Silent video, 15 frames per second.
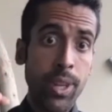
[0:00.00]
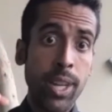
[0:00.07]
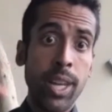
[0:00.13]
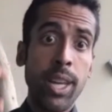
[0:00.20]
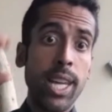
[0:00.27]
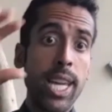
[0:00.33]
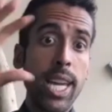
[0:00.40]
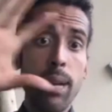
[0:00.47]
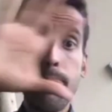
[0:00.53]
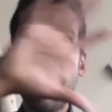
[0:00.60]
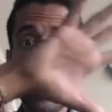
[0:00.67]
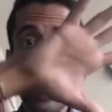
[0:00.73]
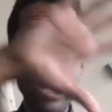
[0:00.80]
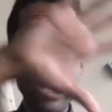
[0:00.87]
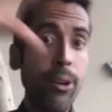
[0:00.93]
he had a big
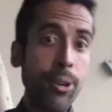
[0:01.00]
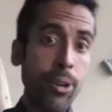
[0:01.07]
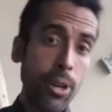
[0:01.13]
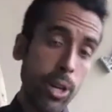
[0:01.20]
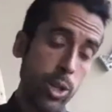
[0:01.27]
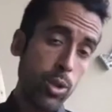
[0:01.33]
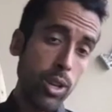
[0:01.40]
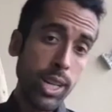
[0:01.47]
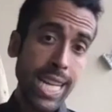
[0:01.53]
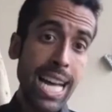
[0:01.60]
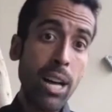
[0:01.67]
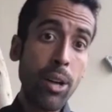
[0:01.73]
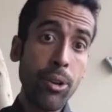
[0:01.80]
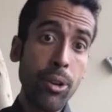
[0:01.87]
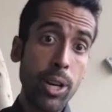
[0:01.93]
calendar
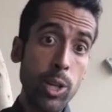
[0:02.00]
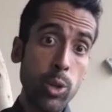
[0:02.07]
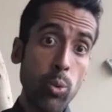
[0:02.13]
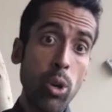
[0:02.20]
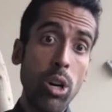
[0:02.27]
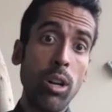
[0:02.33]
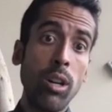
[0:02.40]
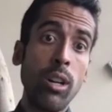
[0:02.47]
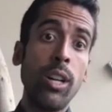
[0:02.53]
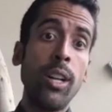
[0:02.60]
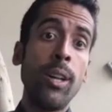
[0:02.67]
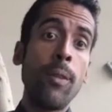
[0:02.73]
on his wall,